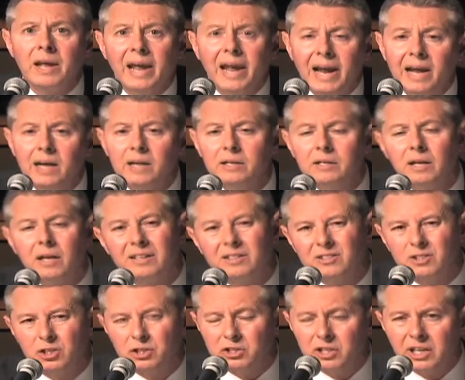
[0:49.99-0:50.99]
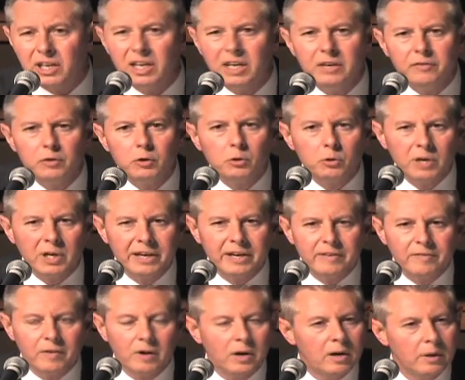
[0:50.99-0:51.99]
And just to give you kind
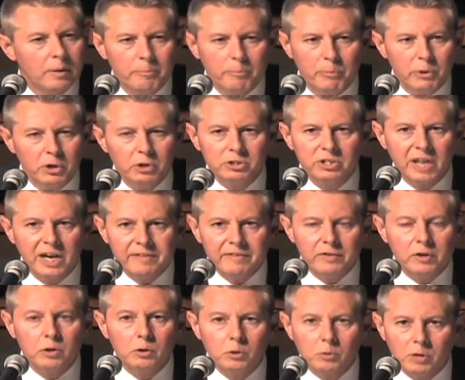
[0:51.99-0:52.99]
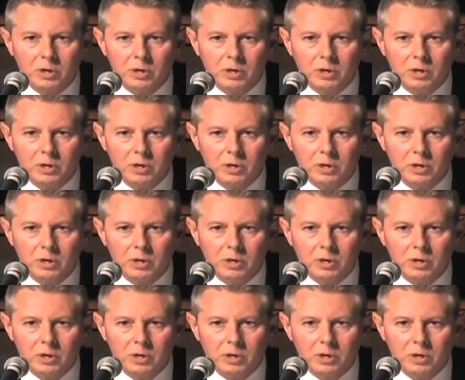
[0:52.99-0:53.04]
of a bird's eye view,